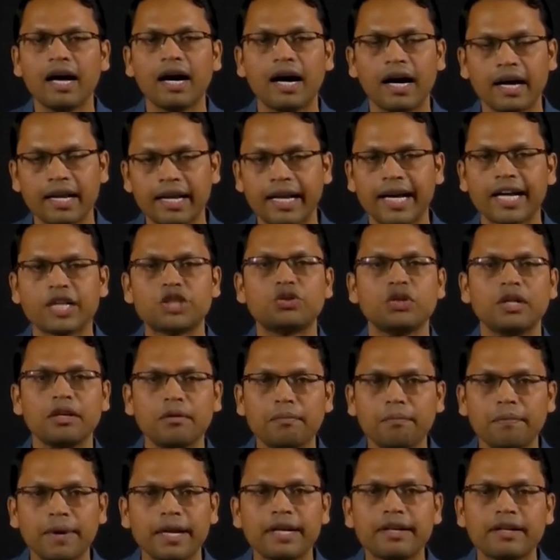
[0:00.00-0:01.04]
are actually
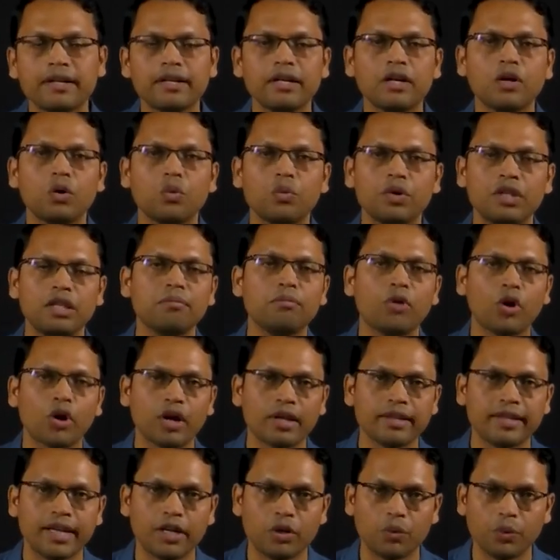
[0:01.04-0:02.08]
met with the
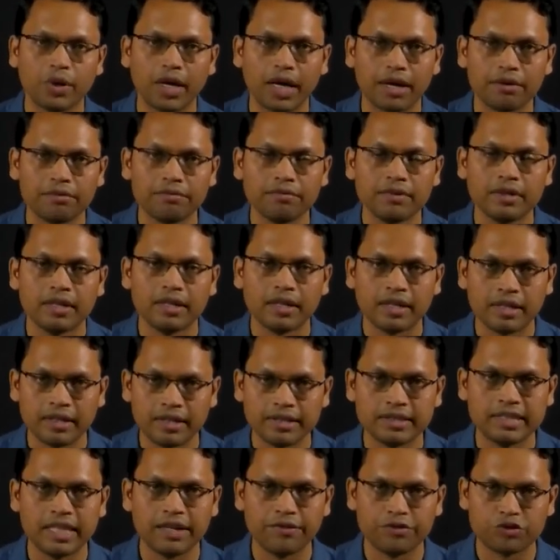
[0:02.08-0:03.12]
model that we have
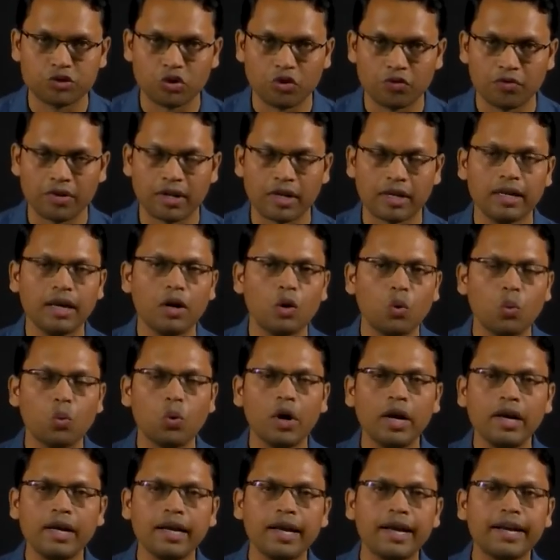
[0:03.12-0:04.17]
received so far.
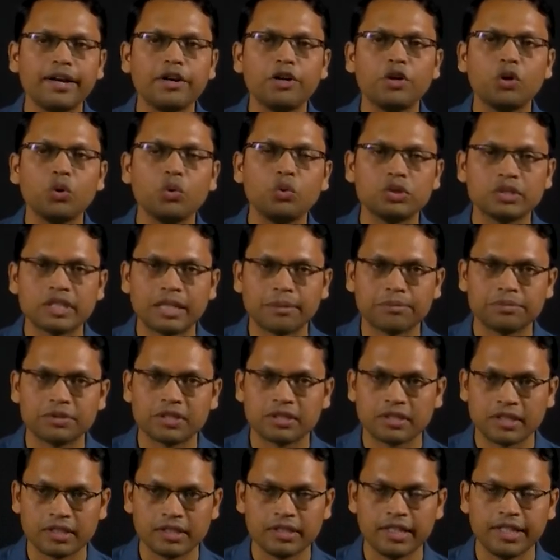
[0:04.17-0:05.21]
One and two steps,
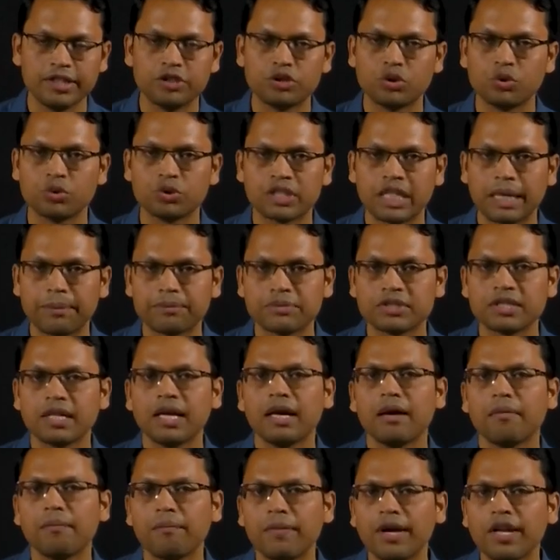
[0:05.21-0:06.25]
these two steps
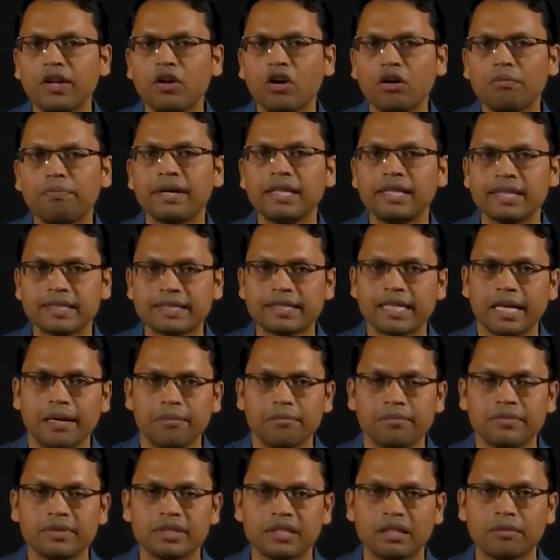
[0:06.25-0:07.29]
may not be the same.
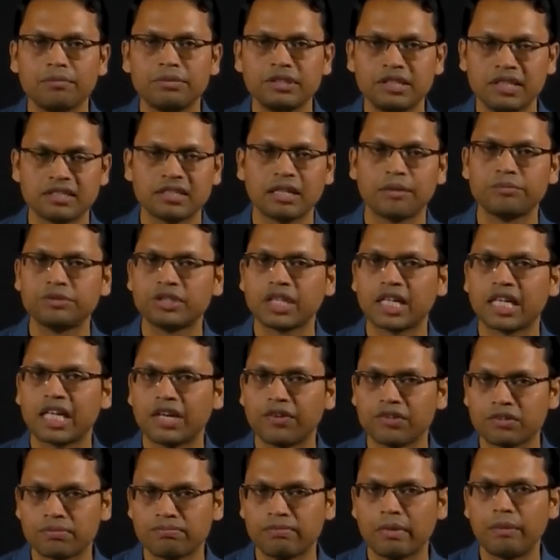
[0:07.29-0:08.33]
The business
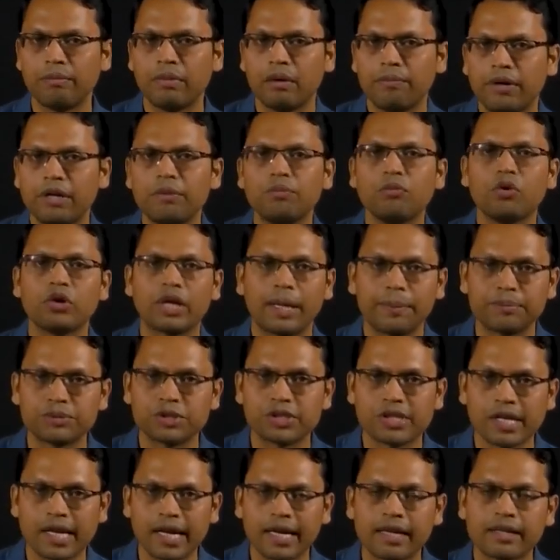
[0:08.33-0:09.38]
objectives may be a bit more
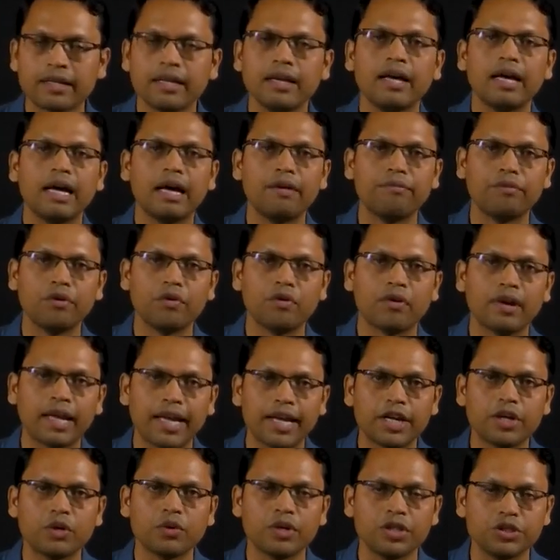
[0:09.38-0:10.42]
abstract, and we would
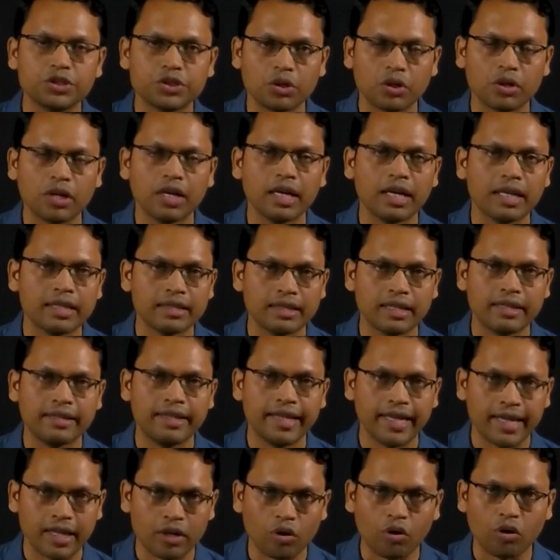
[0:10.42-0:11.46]
like to ensure that
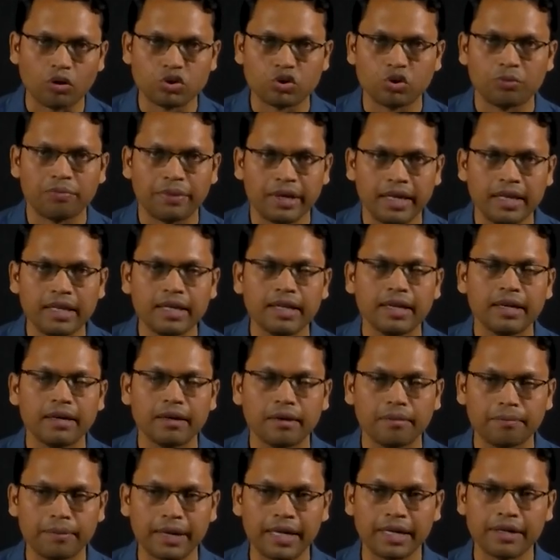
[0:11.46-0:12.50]
they are also being
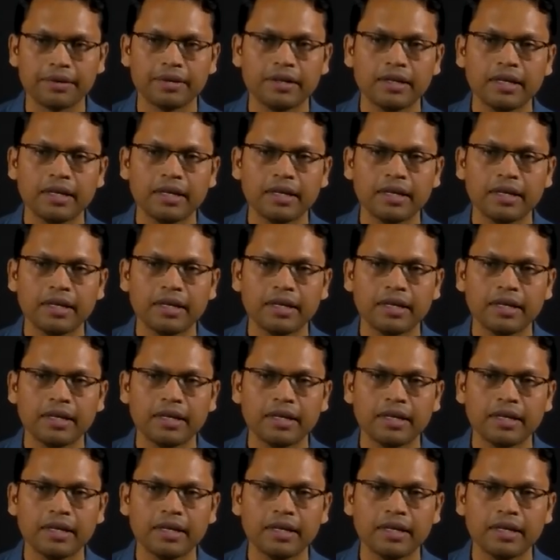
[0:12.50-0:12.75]
met.